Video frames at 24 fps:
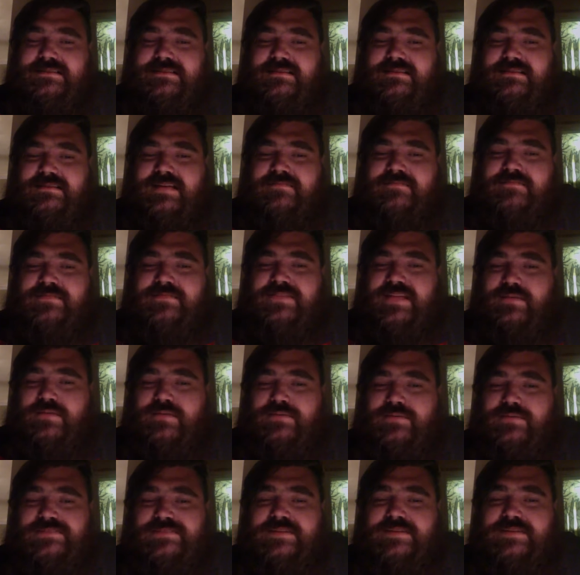everything
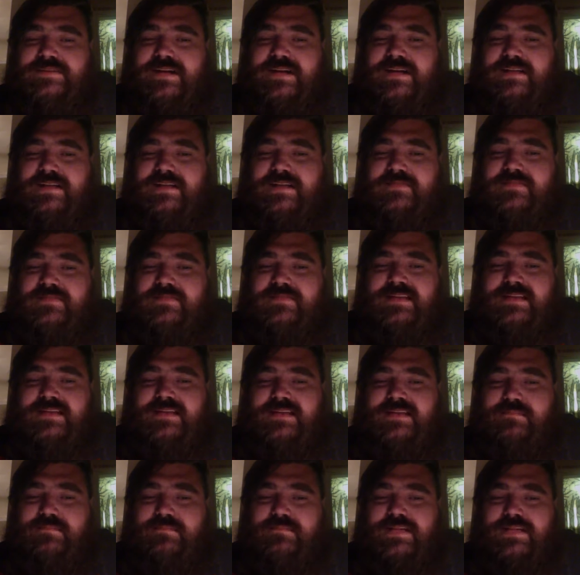was fine, and they
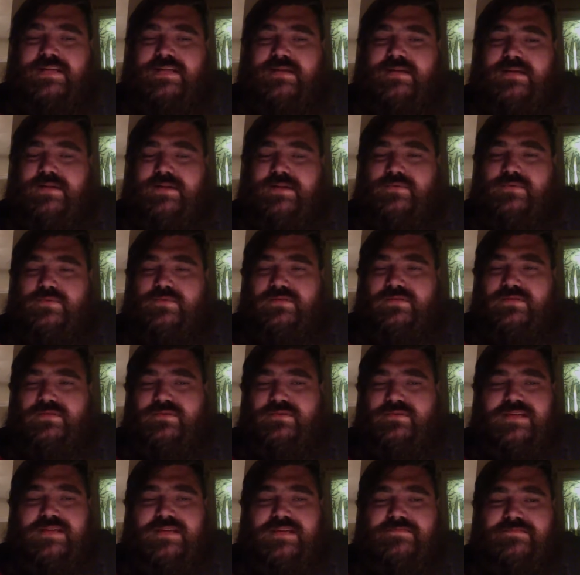ended up becoming really
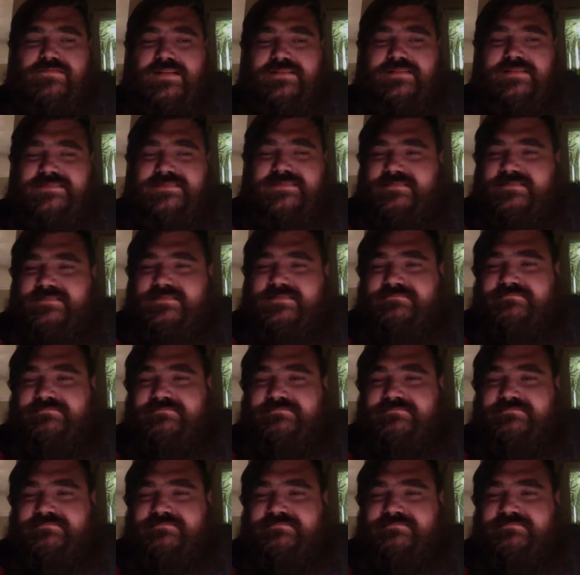great friends.